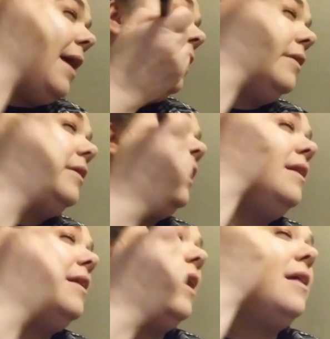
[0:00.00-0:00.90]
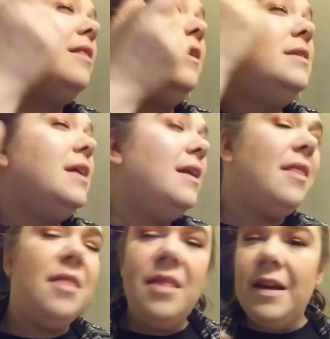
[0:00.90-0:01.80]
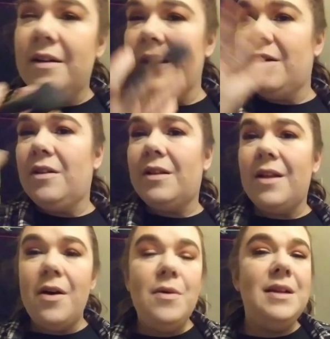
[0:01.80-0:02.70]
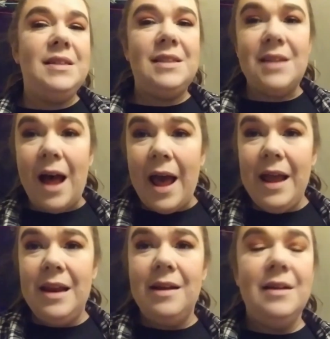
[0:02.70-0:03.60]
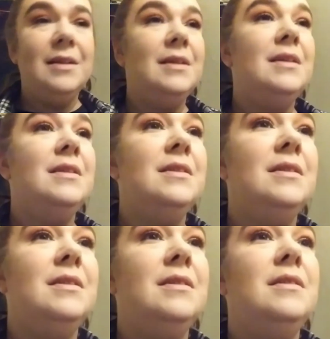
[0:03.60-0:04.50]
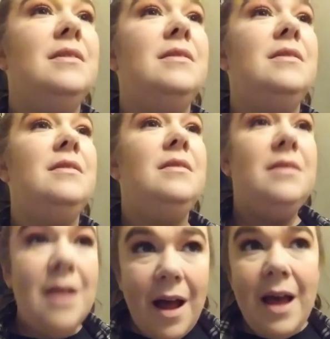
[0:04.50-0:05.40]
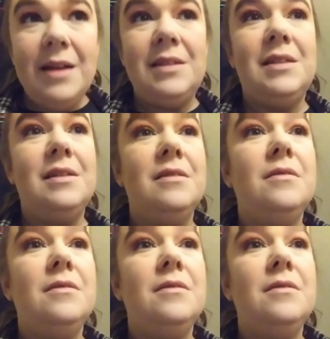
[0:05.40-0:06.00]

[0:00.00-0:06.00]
looking like there's an ethereal glow inside. Not,